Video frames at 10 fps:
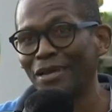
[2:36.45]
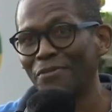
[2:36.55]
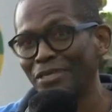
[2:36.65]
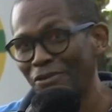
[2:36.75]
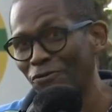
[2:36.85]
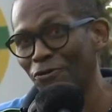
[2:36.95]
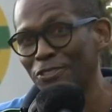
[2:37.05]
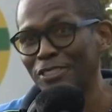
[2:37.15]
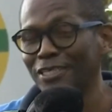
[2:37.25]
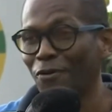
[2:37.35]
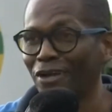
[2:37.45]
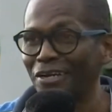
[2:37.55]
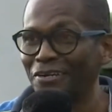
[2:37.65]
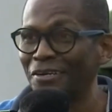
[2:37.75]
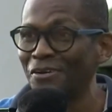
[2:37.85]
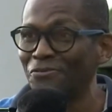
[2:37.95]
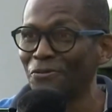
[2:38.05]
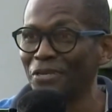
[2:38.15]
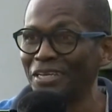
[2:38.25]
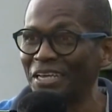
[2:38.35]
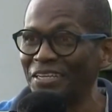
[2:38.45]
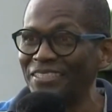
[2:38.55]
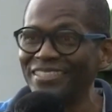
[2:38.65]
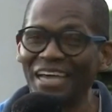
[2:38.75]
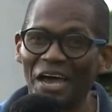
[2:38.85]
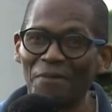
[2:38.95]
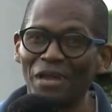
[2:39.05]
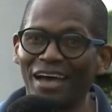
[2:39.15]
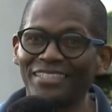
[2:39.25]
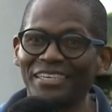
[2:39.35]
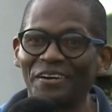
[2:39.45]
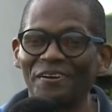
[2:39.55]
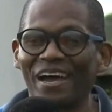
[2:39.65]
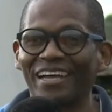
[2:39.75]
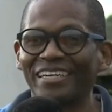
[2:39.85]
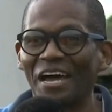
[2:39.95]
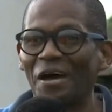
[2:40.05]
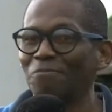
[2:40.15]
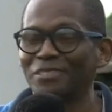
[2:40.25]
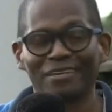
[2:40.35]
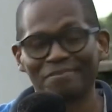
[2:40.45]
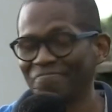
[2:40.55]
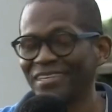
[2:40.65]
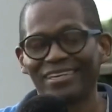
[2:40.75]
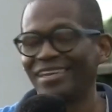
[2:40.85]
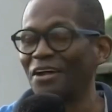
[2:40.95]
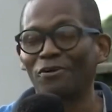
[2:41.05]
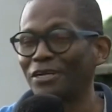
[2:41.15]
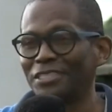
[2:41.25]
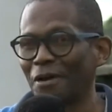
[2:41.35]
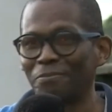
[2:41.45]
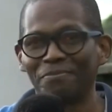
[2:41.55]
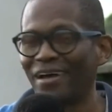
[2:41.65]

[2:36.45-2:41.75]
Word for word: I mean, he rode She's a Wonder for me in the Guineas um, last year, and um, so he did a great job.